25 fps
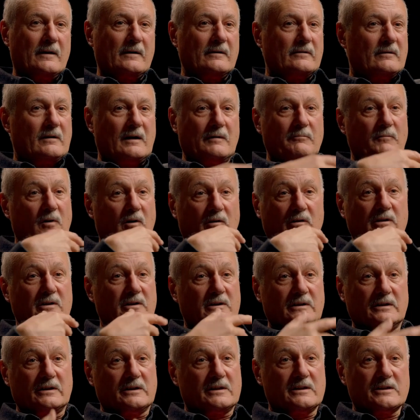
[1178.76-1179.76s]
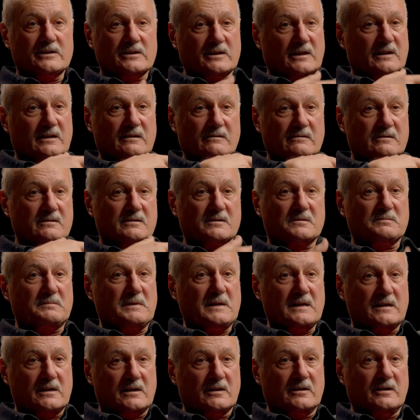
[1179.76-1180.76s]
Now, I'm not Kurdish, I don't
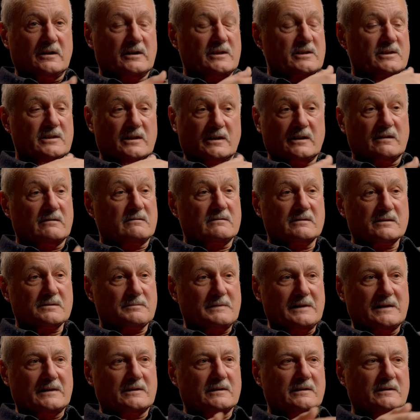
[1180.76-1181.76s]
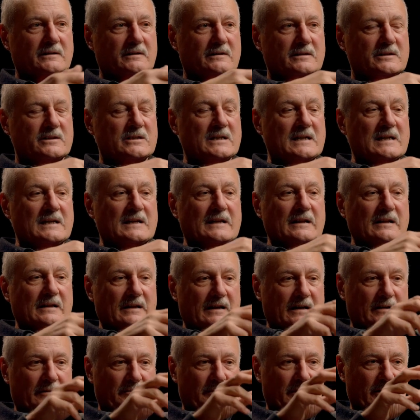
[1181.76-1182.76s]
speak Kurdish, I don't speak Turkish,
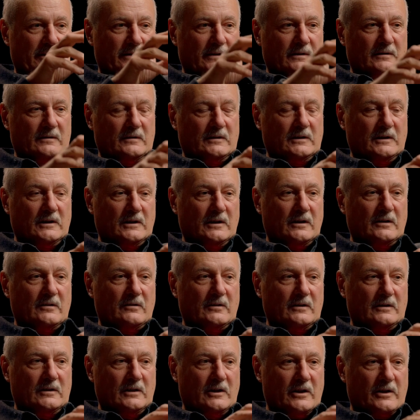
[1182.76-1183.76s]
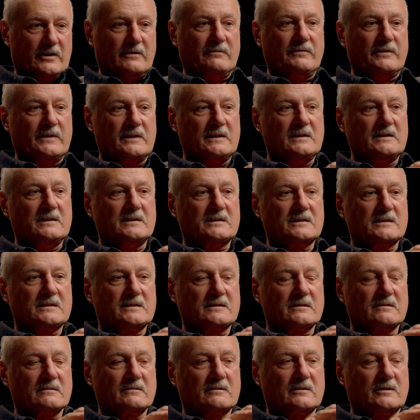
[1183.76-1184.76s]
uh, but a lot of
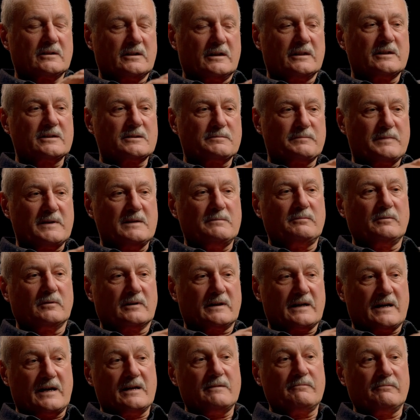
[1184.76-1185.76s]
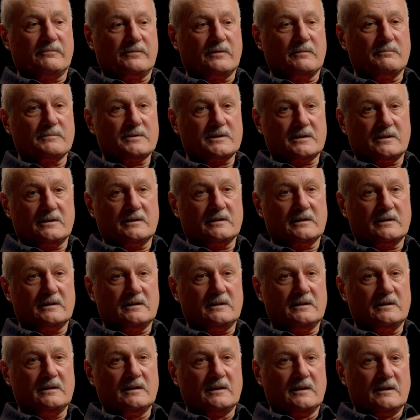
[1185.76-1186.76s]
these Kurdish people came from
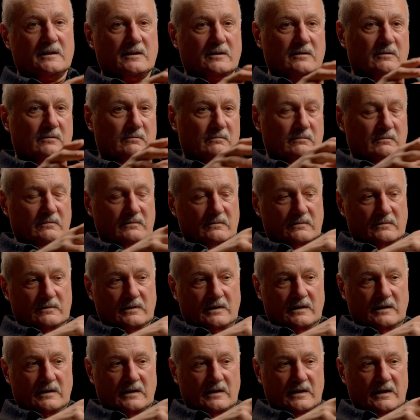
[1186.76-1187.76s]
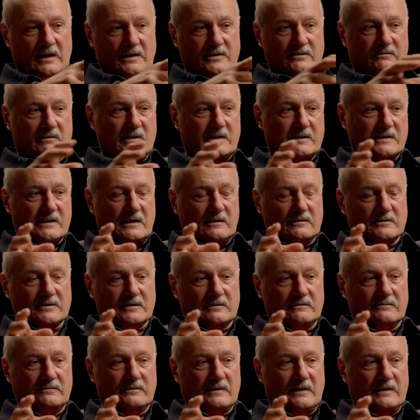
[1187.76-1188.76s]
Turkey as a result
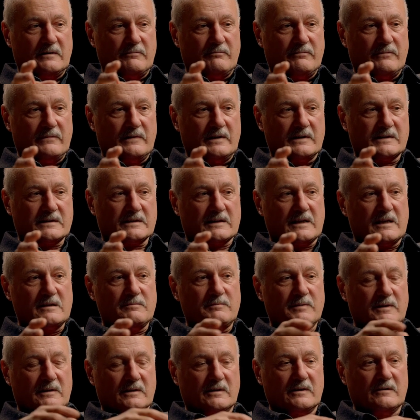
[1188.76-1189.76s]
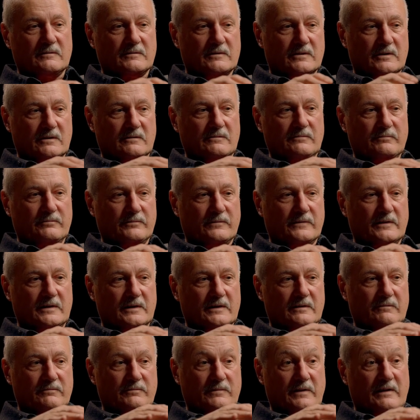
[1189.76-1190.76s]
of um, escaping the, the,
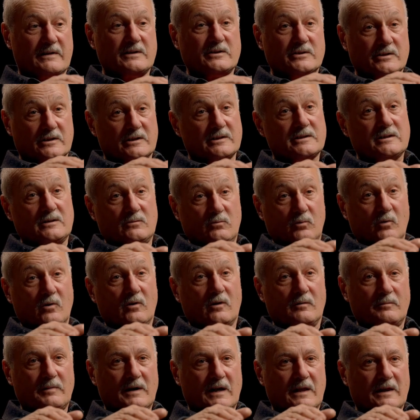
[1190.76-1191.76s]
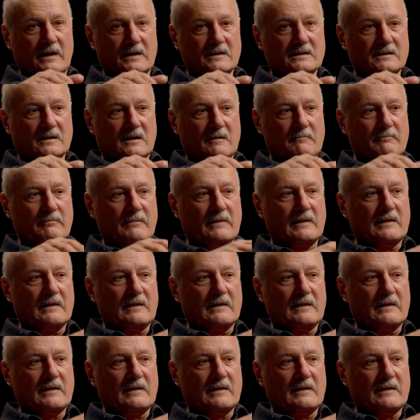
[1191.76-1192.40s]
the, very dirty war by that time.